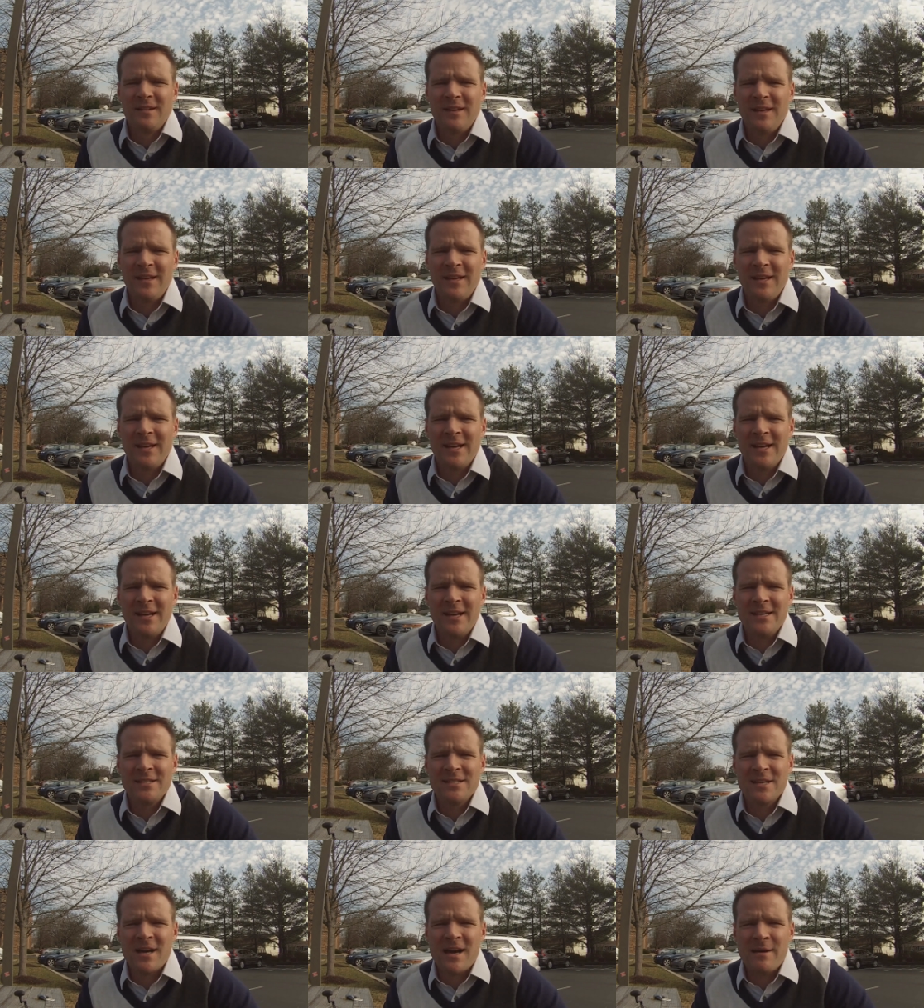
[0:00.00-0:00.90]
Hey
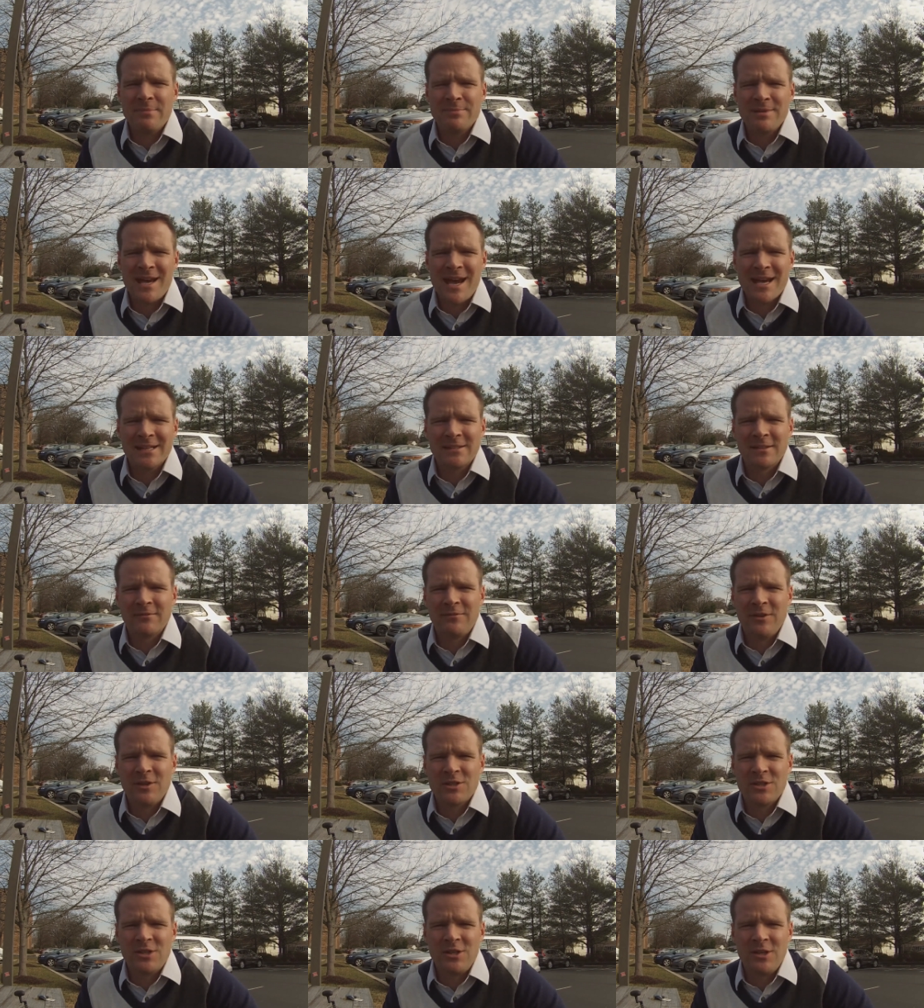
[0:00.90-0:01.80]
guys, Top Tactic
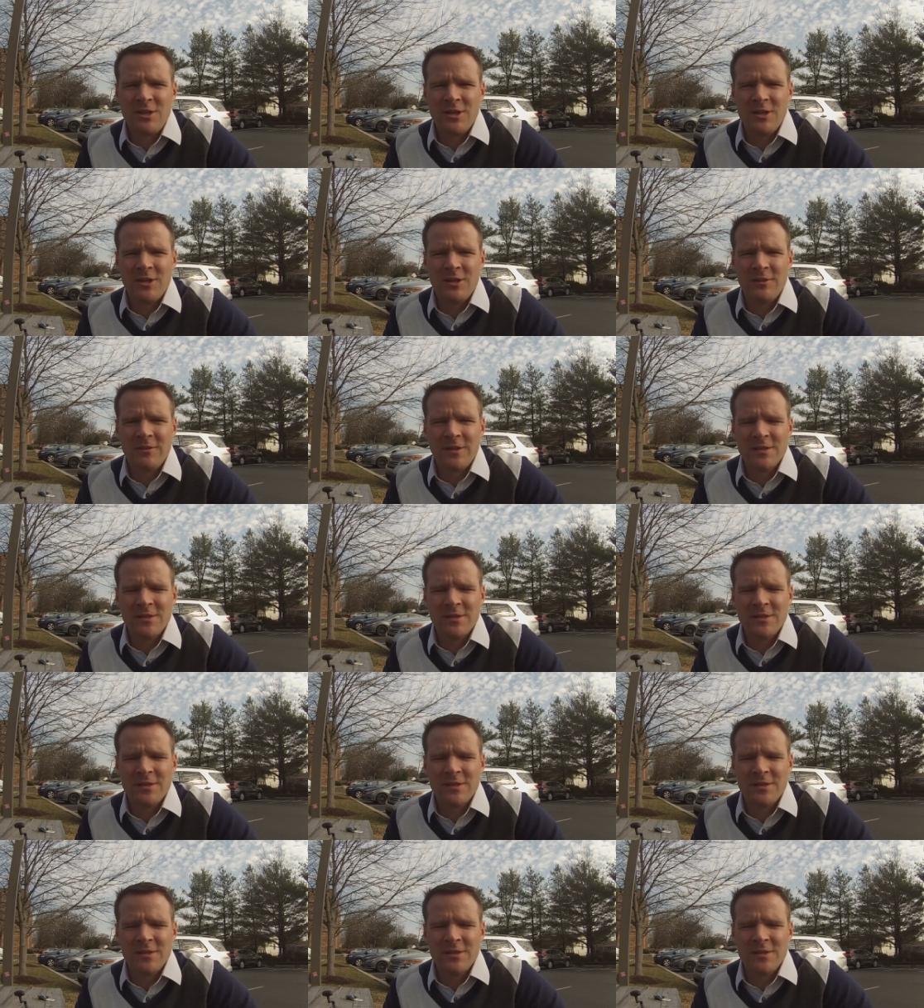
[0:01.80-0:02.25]
Fishing here.